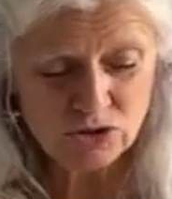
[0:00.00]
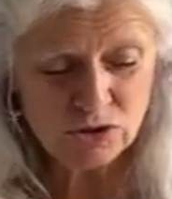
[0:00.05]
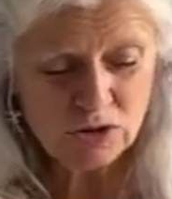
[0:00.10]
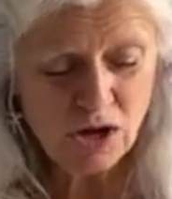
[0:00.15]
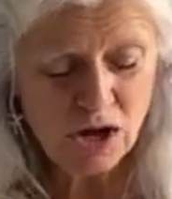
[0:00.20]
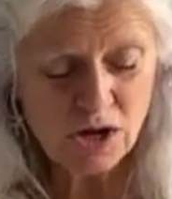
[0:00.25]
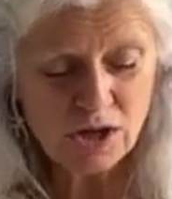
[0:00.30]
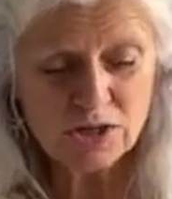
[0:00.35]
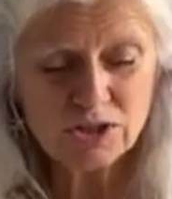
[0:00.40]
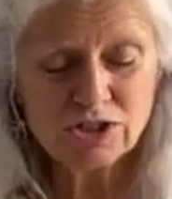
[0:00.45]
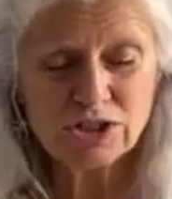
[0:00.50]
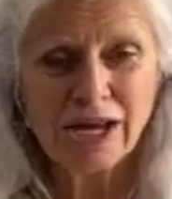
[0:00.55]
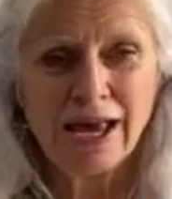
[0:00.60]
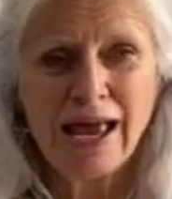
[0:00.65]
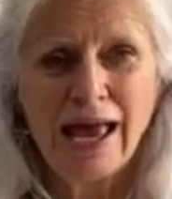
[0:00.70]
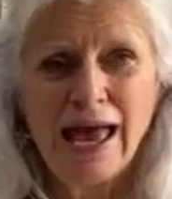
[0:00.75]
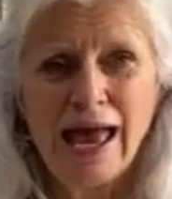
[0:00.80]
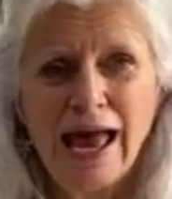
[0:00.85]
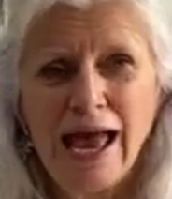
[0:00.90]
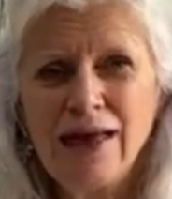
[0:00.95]
large.
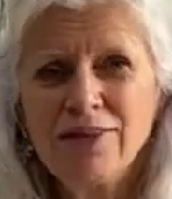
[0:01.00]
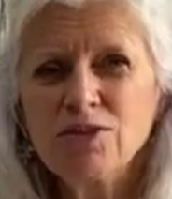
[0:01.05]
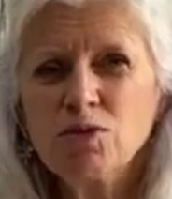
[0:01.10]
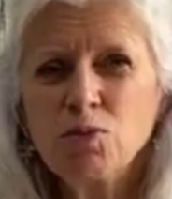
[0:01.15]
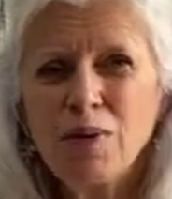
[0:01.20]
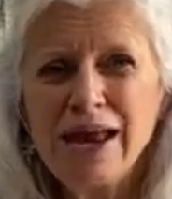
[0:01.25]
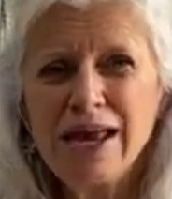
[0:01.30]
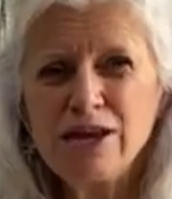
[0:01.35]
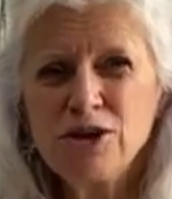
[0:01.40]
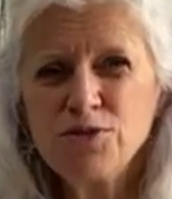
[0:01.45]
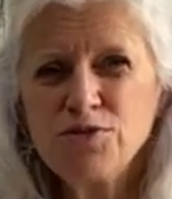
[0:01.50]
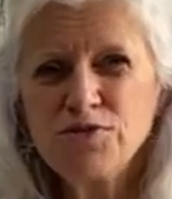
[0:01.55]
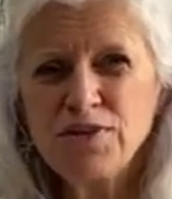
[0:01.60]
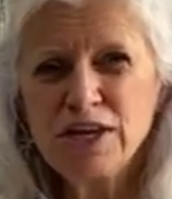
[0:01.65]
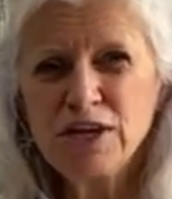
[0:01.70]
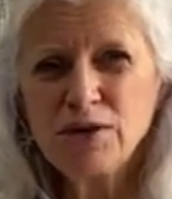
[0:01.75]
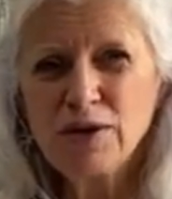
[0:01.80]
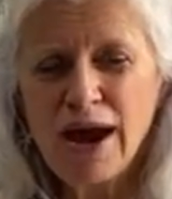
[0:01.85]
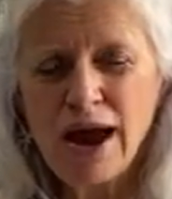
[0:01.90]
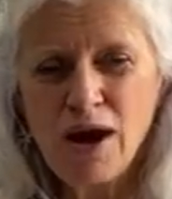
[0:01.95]
And the way you
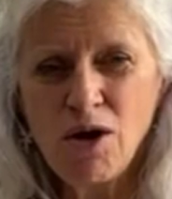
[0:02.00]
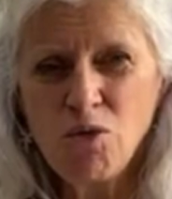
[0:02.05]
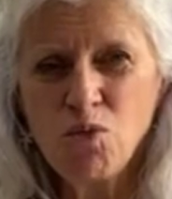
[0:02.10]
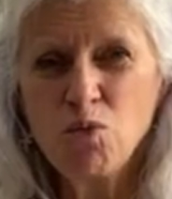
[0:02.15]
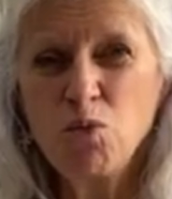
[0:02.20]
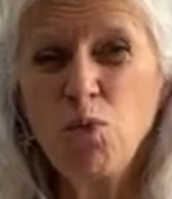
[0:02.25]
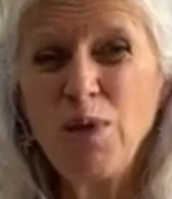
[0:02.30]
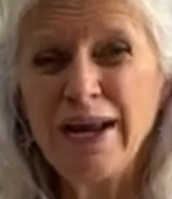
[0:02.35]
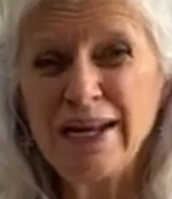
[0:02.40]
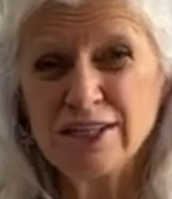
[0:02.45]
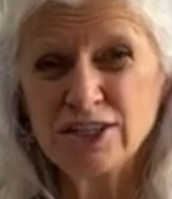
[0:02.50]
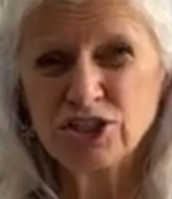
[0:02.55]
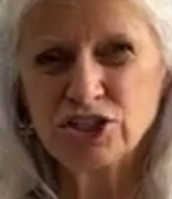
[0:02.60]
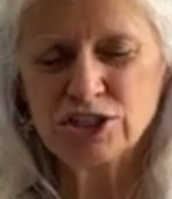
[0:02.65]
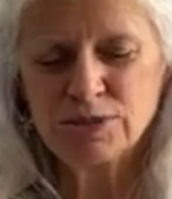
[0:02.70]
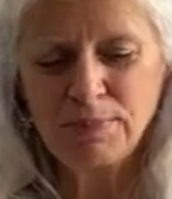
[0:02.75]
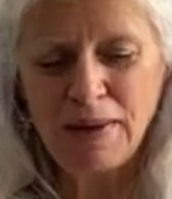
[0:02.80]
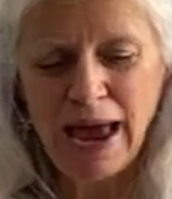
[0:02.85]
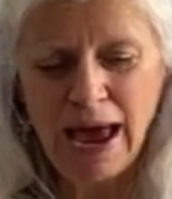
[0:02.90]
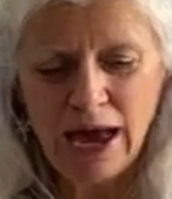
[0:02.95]
figure out
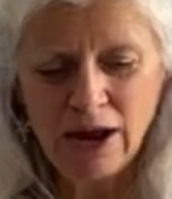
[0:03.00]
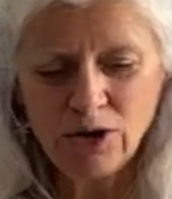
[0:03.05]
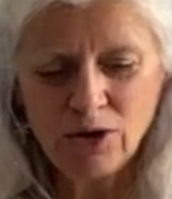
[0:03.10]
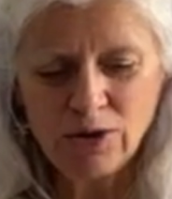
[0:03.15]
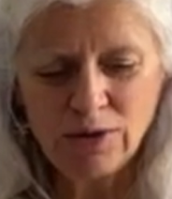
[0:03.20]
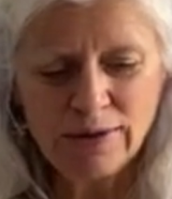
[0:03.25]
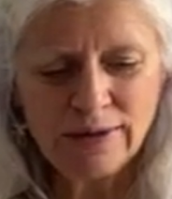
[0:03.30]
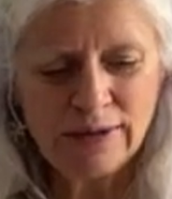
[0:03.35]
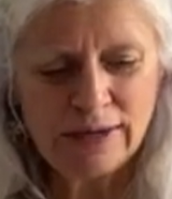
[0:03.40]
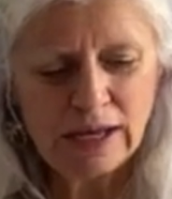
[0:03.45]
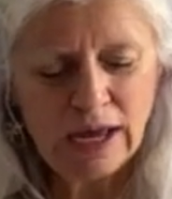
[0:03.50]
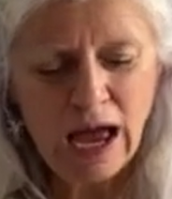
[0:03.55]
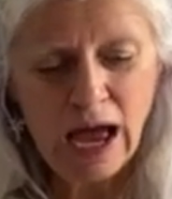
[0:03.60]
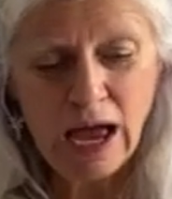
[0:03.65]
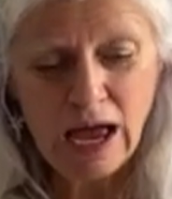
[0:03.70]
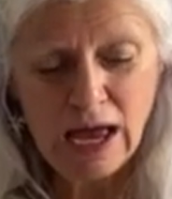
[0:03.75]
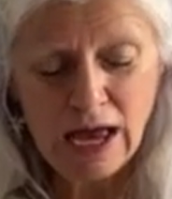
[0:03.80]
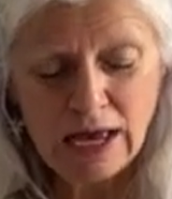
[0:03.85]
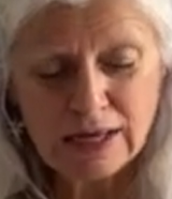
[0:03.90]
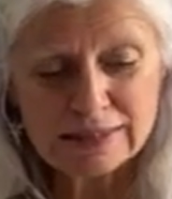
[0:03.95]
which pattern
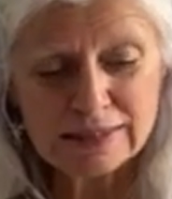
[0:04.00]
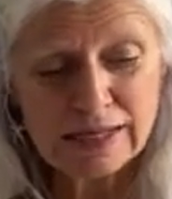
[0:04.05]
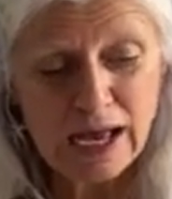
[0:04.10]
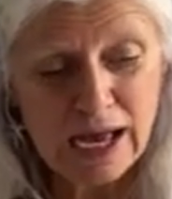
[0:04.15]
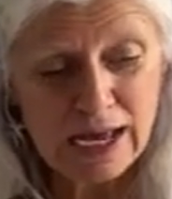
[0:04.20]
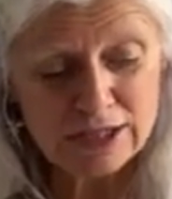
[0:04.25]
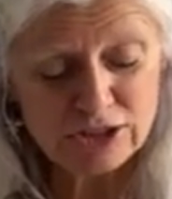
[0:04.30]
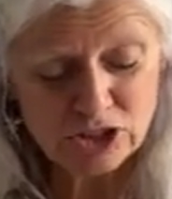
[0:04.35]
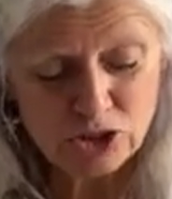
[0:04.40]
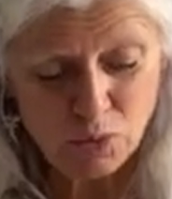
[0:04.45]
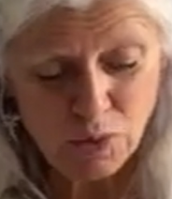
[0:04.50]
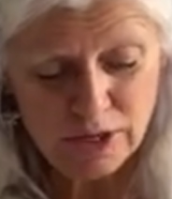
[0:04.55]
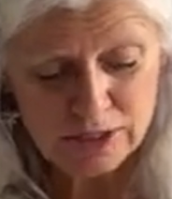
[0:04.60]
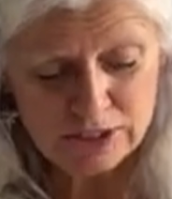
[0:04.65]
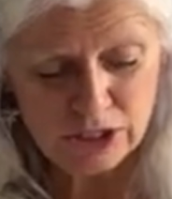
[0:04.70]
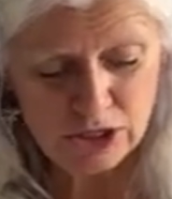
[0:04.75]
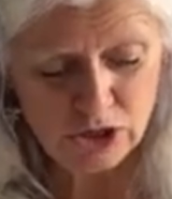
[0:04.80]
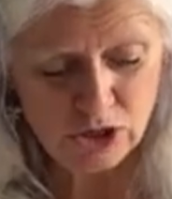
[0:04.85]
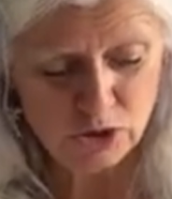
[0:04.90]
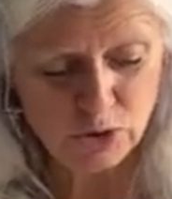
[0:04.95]
size you want
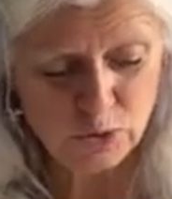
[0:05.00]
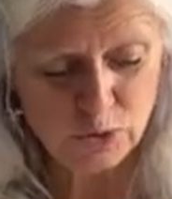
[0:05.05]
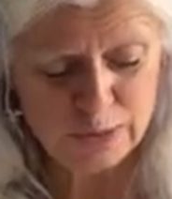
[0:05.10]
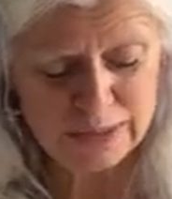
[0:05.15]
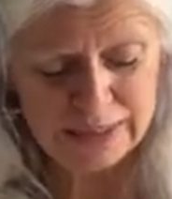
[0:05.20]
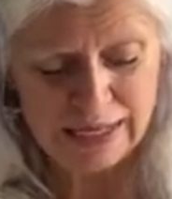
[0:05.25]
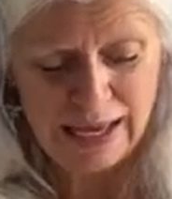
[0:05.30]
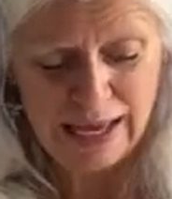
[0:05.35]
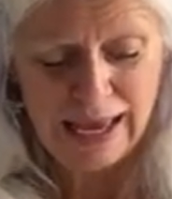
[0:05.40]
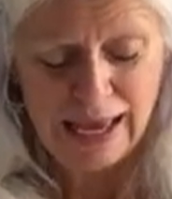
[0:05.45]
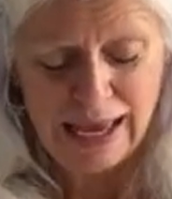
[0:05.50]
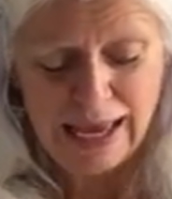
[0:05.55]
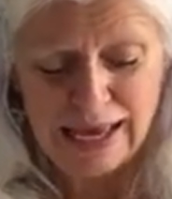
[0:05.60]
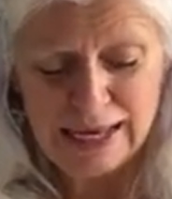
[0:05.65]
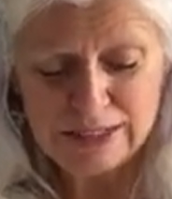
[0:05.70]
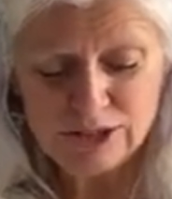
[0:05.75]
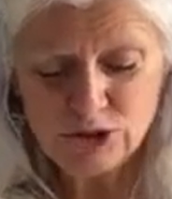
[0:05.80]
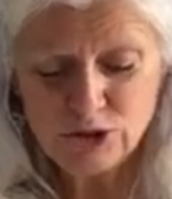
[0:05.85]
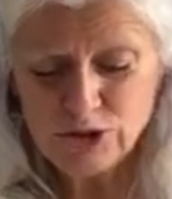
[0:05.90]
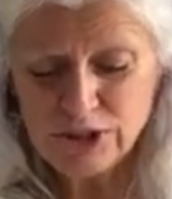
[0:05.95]
to use
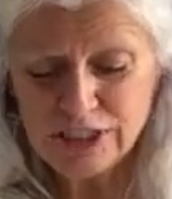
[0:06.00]
is